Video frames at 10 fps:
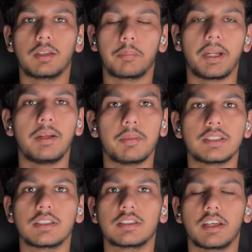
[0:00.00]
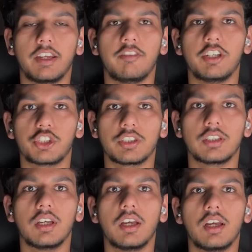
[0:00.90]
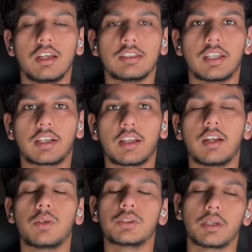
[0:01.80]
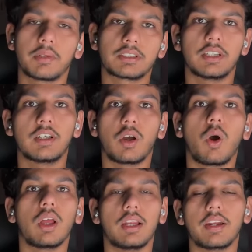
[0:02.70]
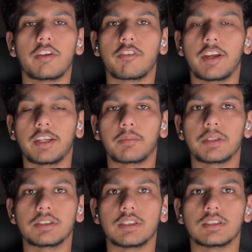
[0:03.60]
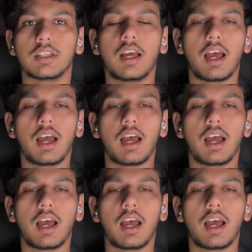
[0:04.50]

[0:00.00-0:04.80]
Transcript: The paint business, the aviation sector, and to some extent oil and refining business.